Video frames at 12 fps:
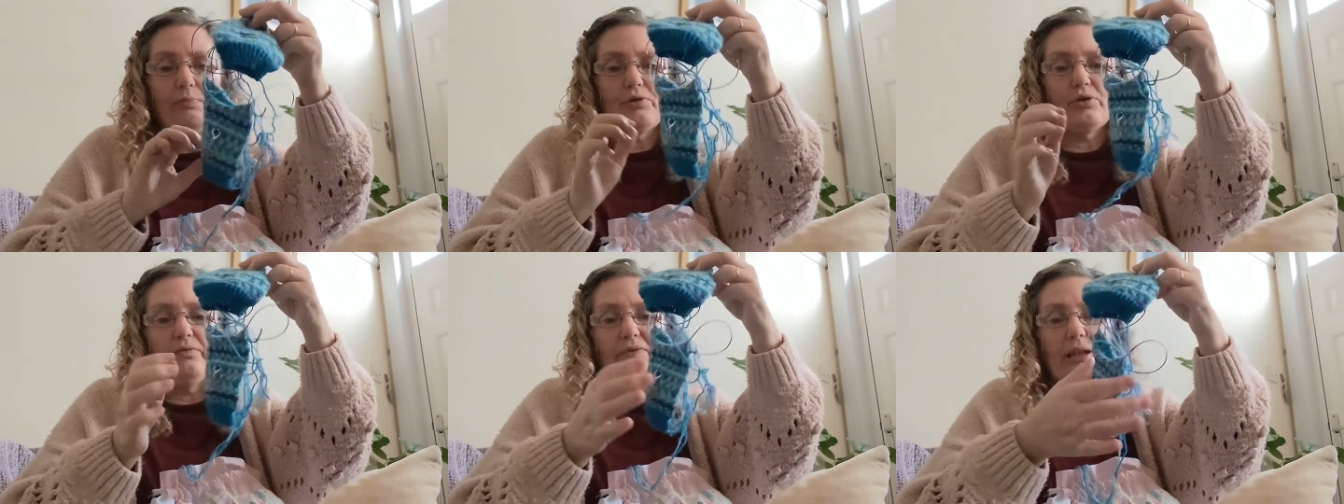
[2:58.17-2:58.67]
put
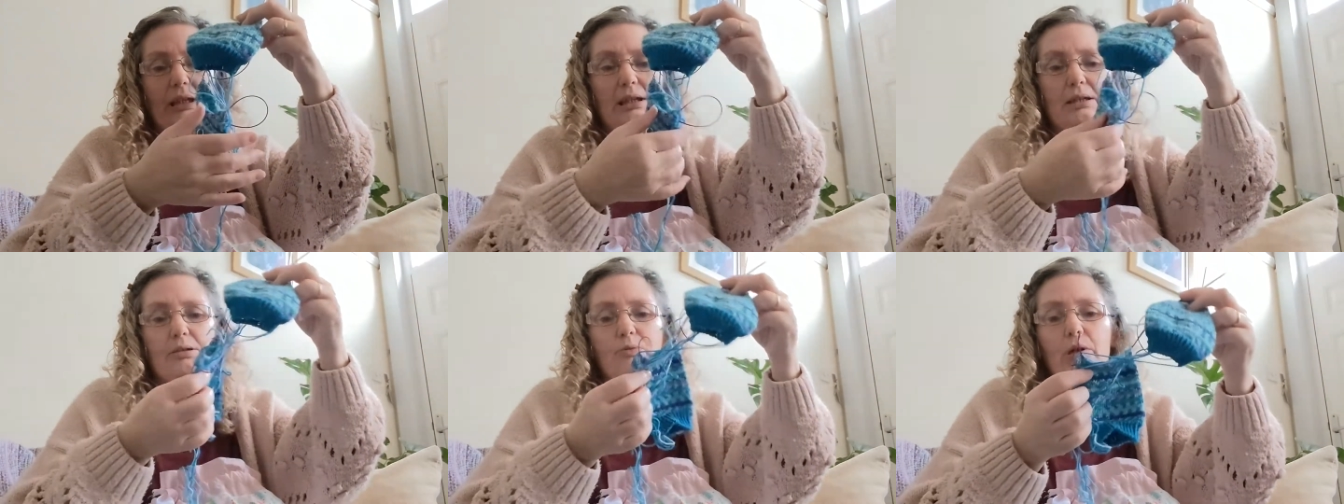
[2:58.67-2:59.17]
something in
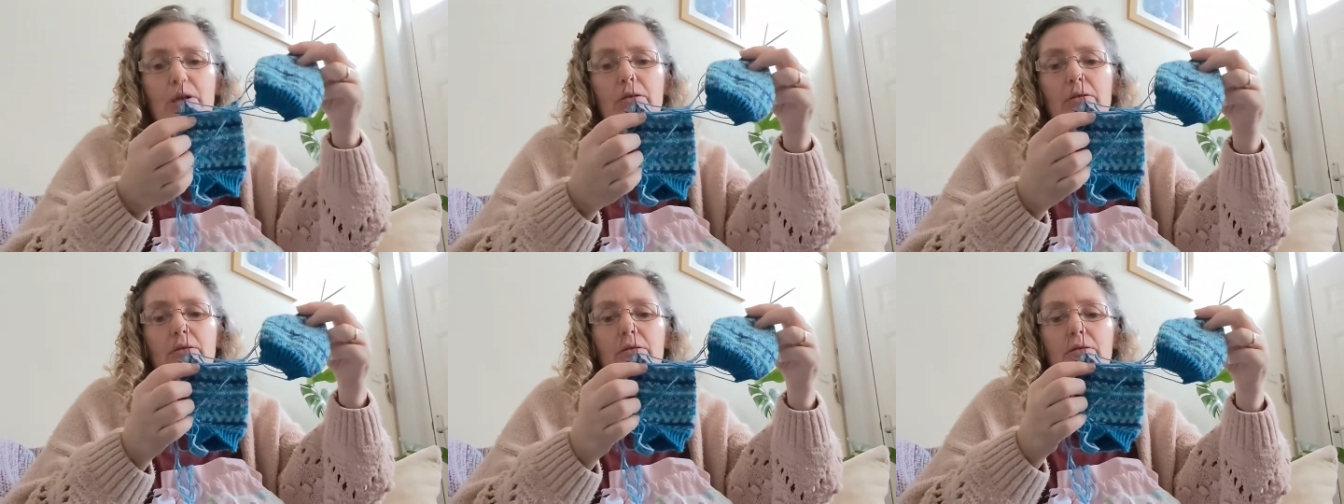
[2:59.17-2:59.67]
it to I
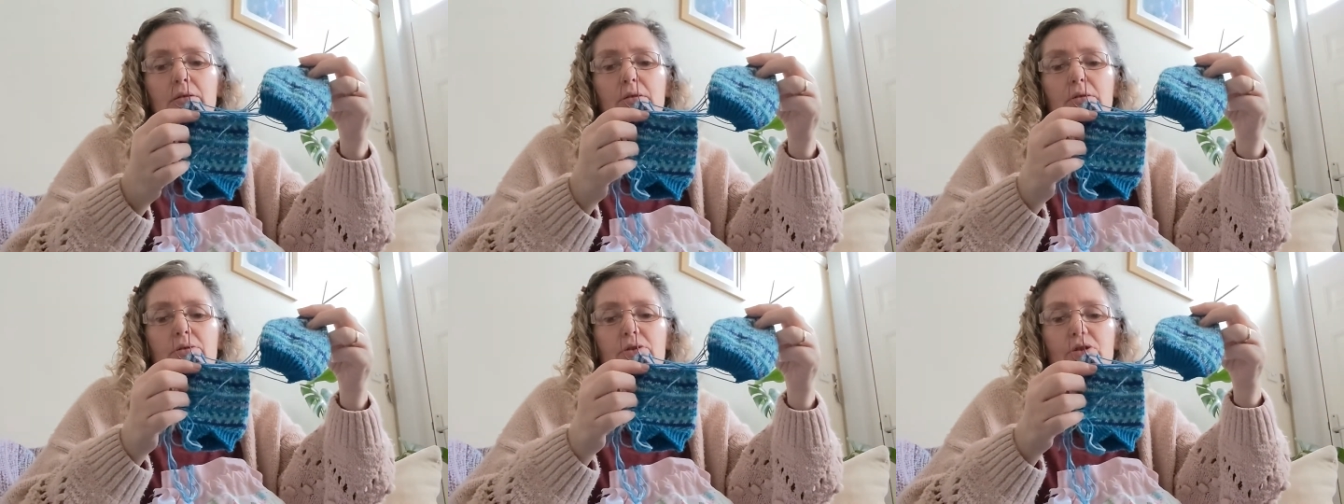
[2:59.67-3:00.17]

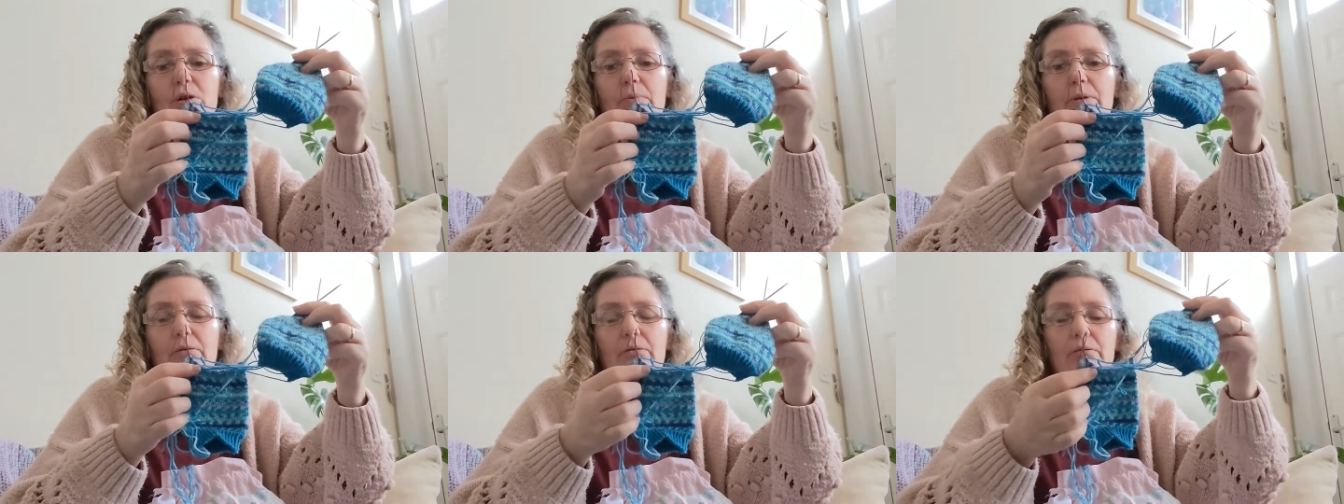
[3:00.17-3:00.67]
stop it.